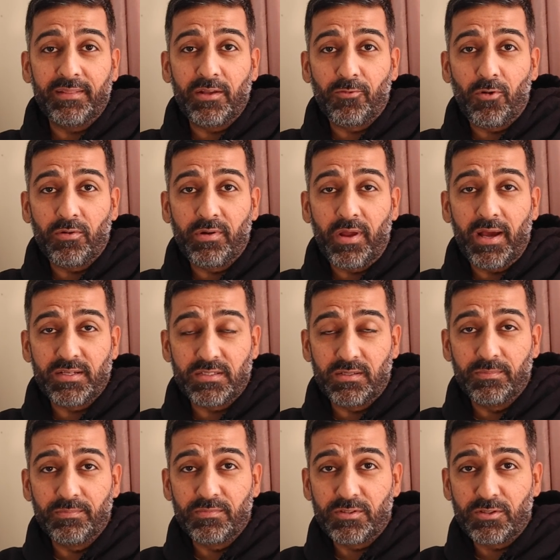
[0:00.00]
at the Ron
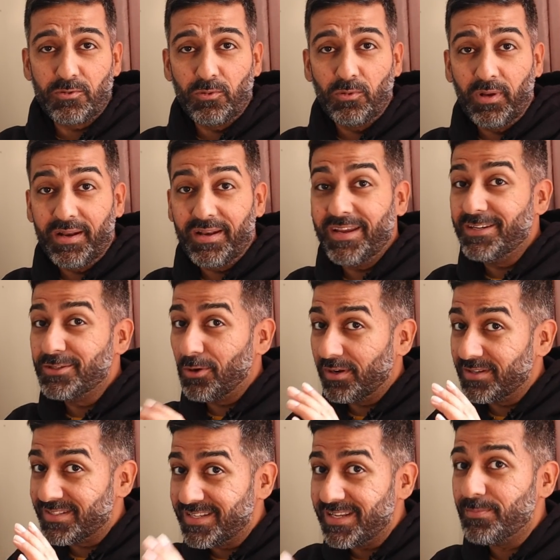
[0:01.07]
Haslam School, and he's
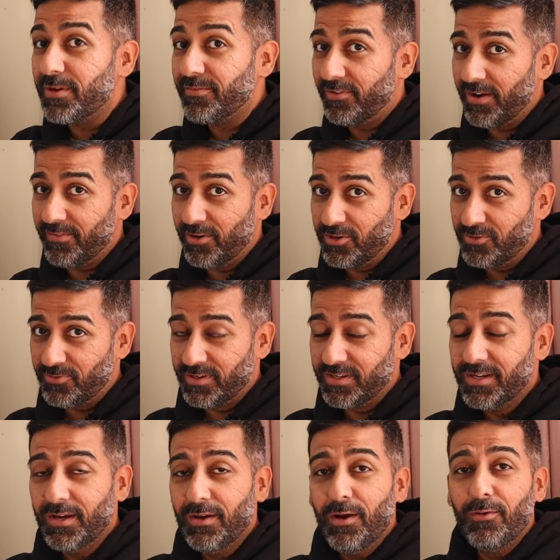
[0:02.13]
on a
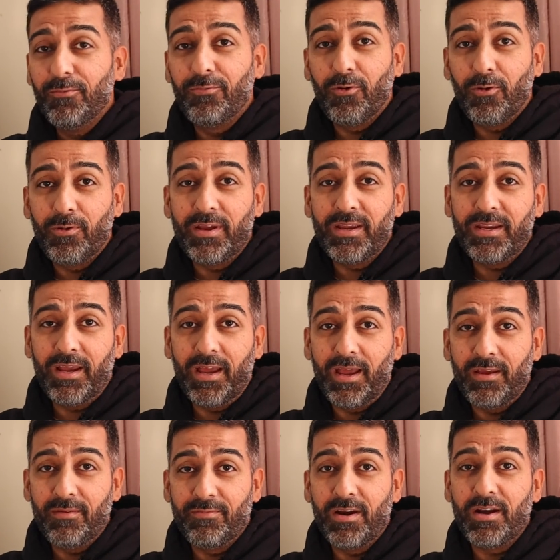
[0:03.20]
CB500 following
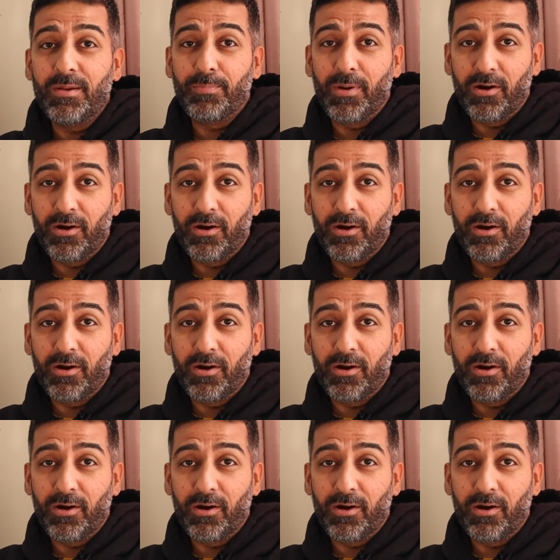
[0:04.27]
a very